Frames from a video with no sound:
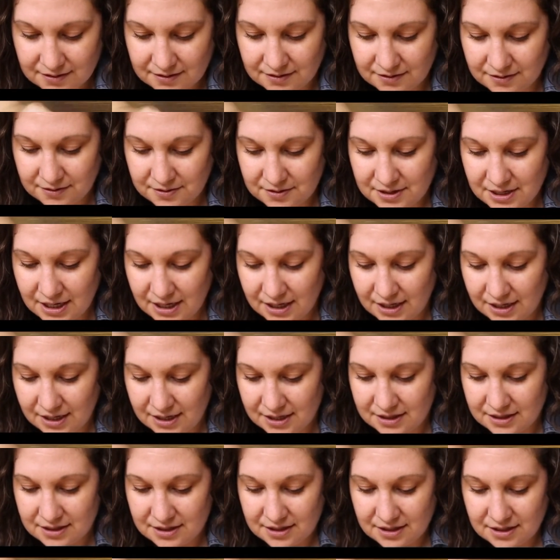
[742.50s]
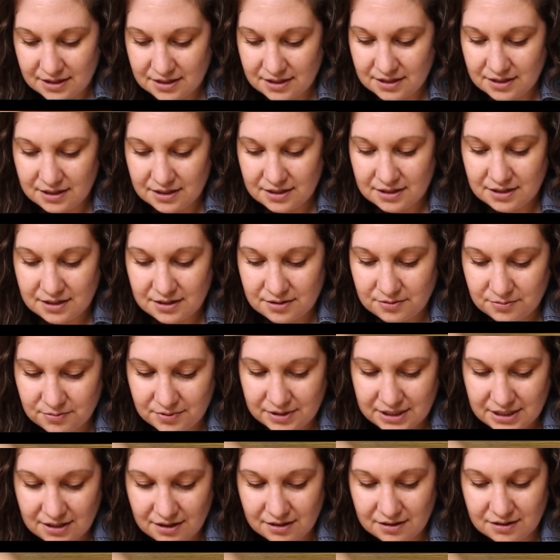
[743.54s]
Okay, and then
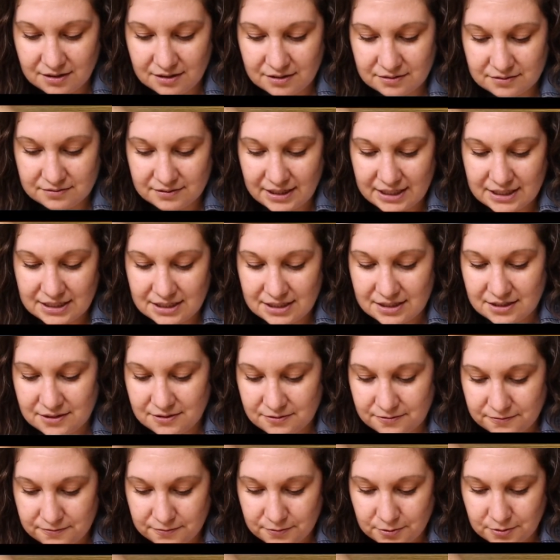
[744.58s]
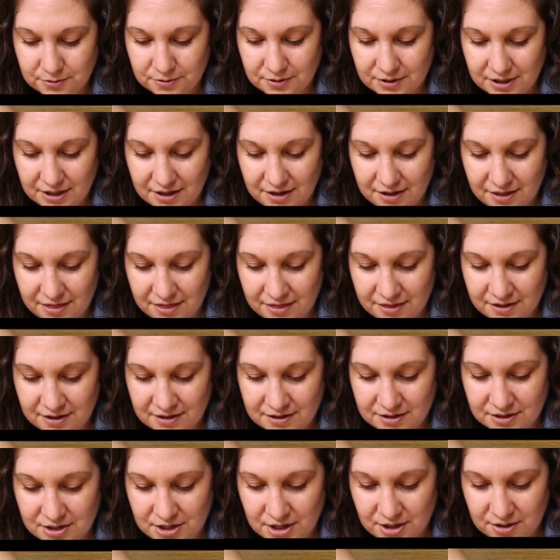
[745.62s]
we are ready for the
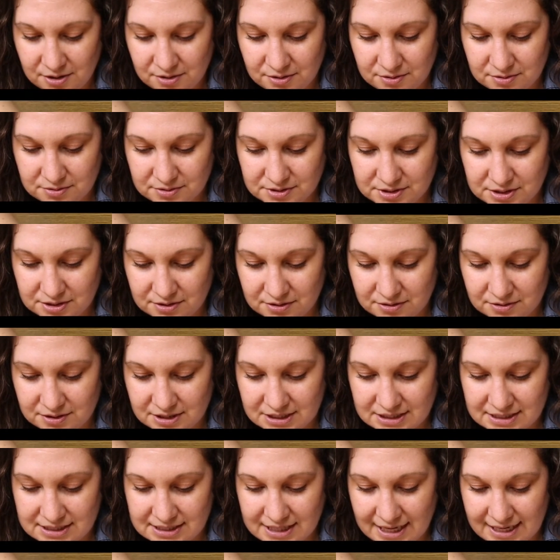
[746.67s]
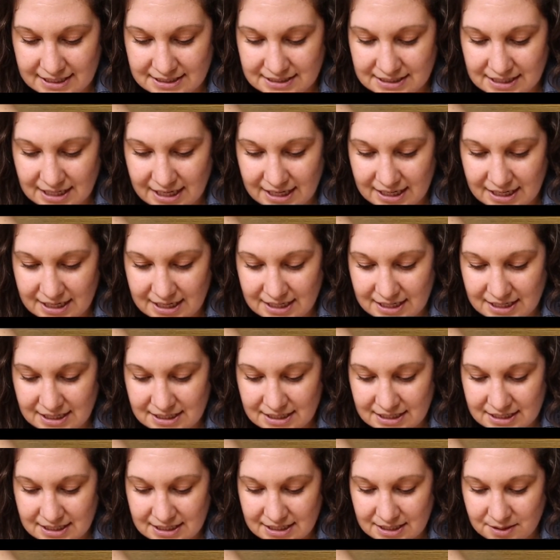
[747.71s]
nose. So it's that
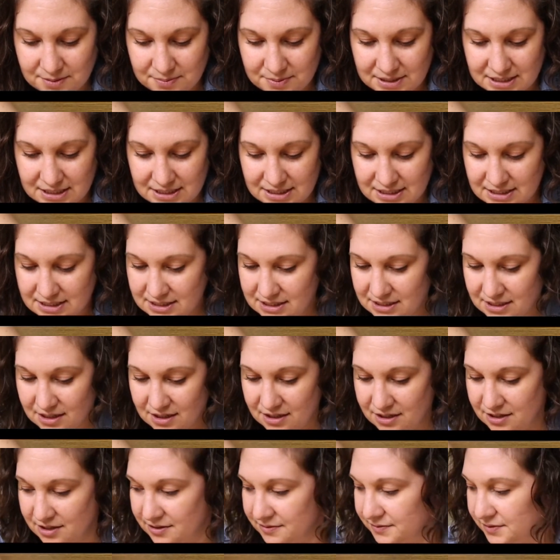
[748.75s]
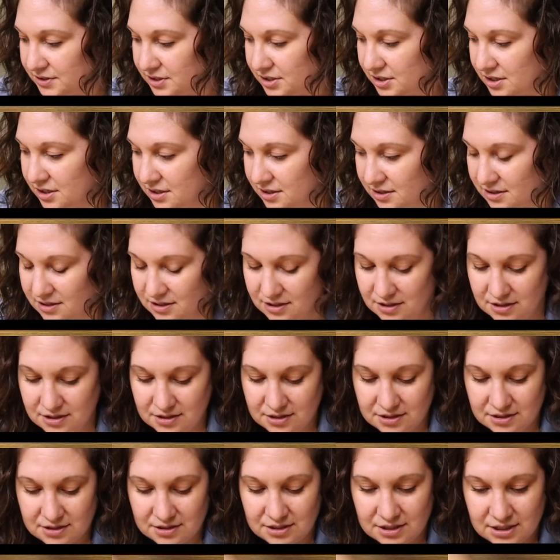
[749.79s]
tiny piece of
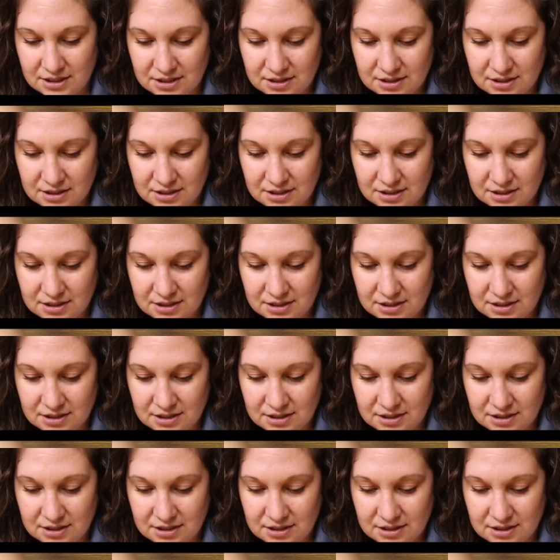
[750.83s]
yarn,